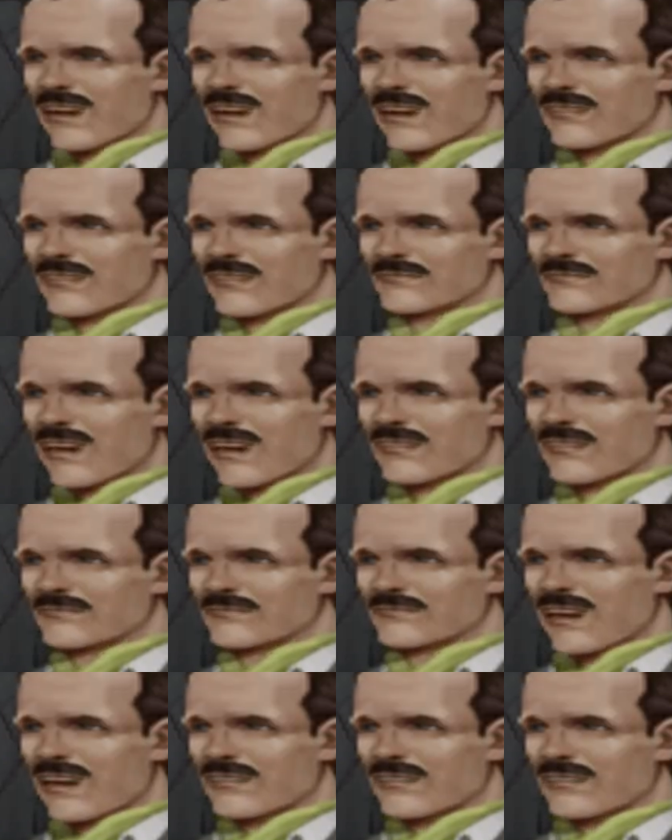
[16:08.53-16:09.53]
Not if I
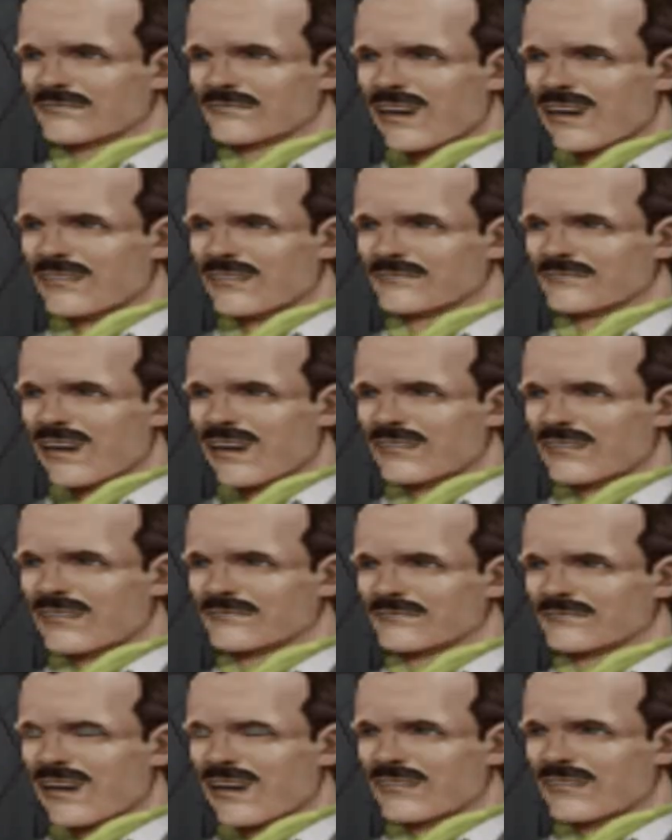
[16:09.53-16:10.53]
don't know where it came
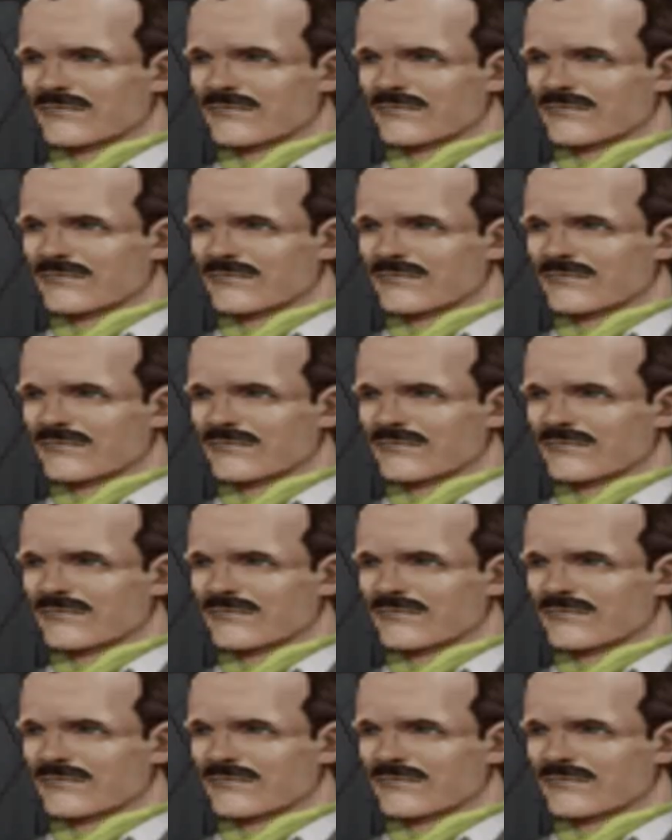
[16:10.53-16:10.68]
from.